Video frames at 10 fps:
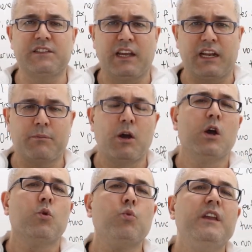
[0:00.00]
setup,
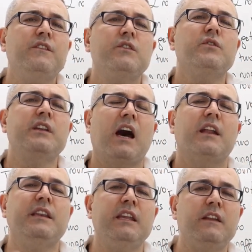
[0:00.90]
we do
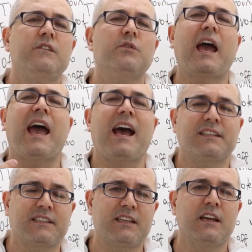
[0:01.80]
not need to
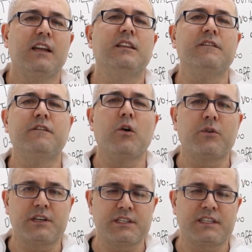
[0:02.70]
ask the
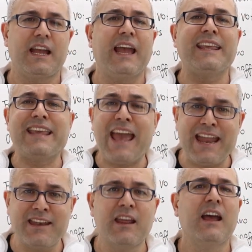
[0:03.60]
voters
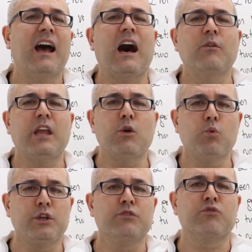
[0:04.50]
again how they
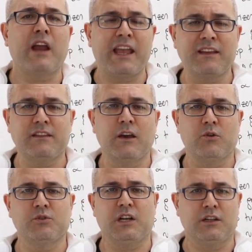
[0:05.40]
would rank
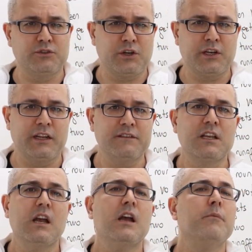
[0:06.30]
those
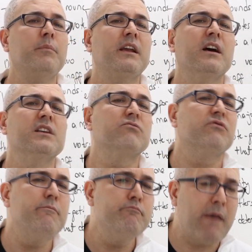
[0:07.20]
alternatives because
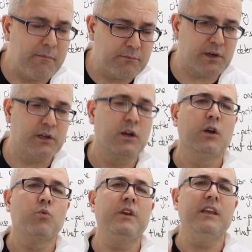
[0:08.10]
remember
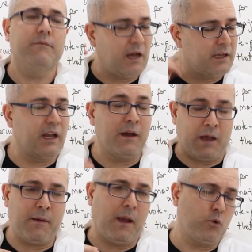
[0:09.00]
we I,
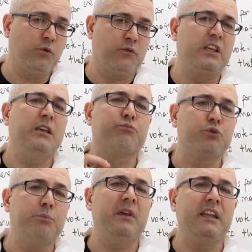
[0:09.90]
I am going to keep
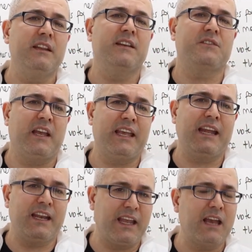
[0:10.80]
repeating this
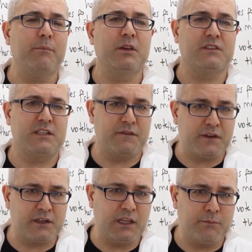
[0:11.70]
again and again because it's
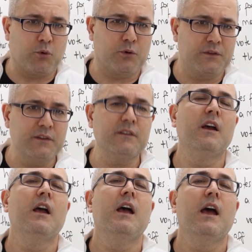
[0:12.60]
very
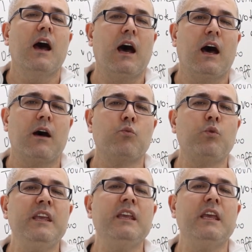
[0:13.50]
important uh,
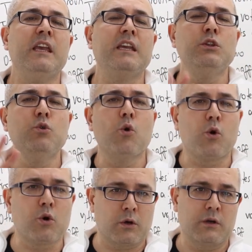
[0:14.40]
we
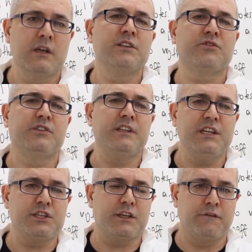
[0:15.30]
ignore
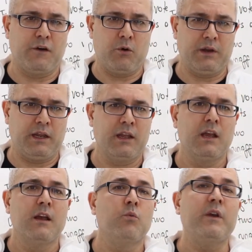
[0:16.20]
strategic voting
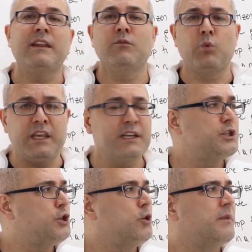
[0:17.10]
when we
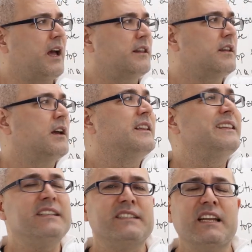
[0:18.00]
assume that
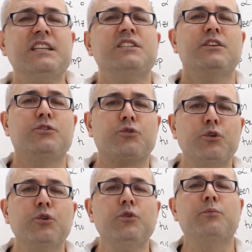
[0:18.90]
this is the
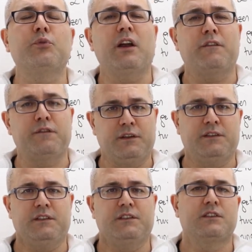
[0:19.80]
true
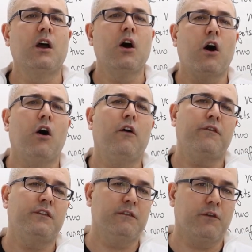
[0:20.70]
preferences
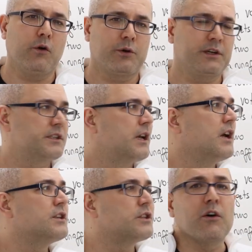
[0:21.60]
of the voters
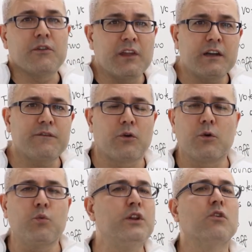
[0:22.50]
so
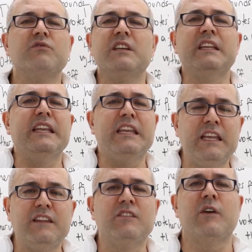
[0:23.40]
therefore we don't really
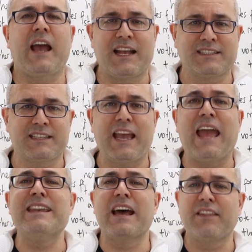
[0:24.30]
need to ask
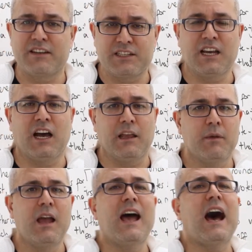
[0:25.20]
another
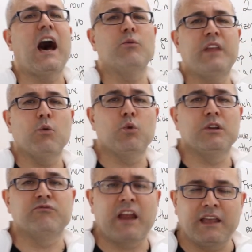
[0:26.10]
time how they
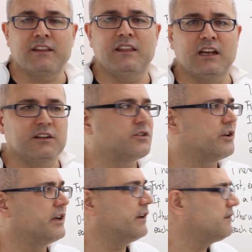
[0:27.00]
would rank the
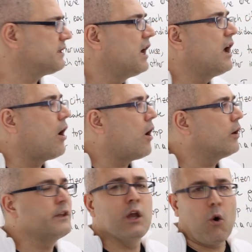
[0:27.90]
alternatives
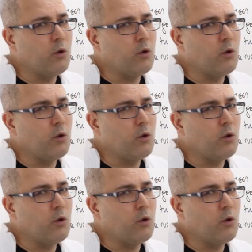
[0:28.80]
the